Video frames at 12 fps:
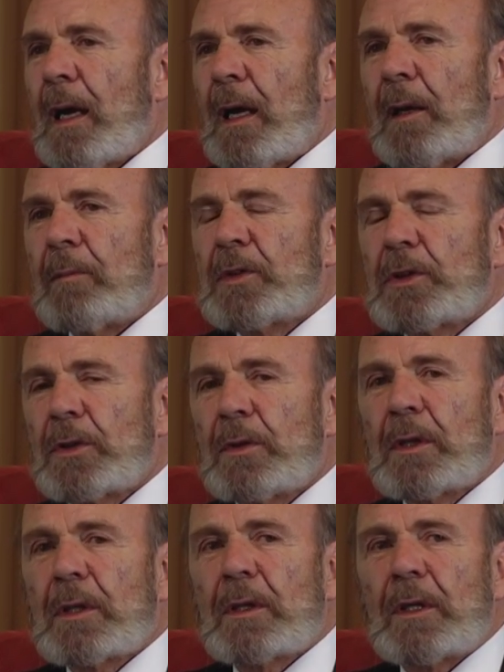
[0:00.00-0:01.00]
And I'm
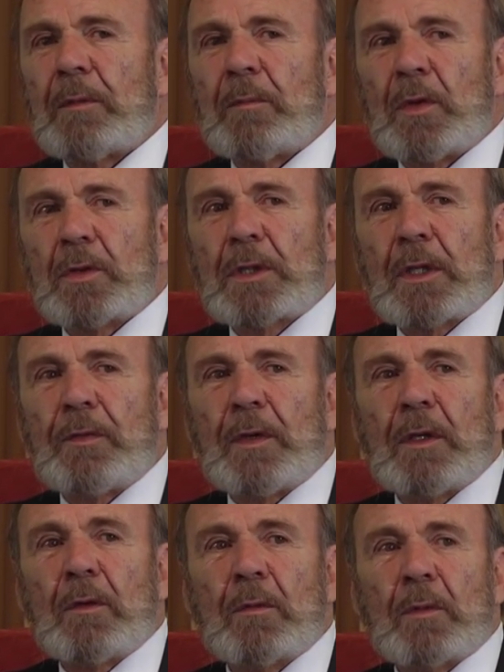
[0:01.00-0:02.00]
sure that most of
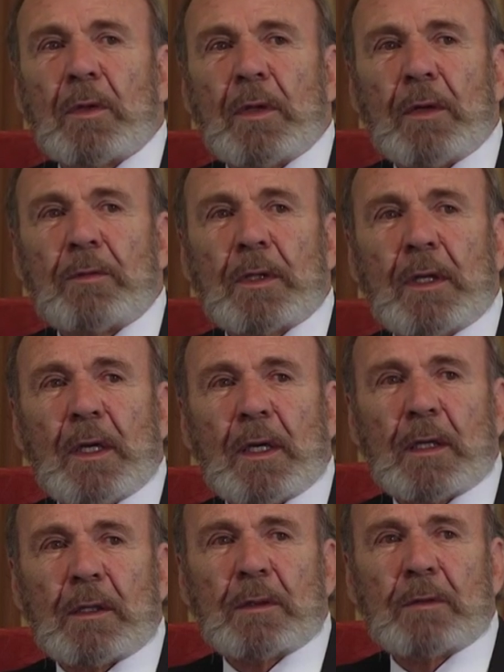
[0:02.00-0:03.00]
you will never get it.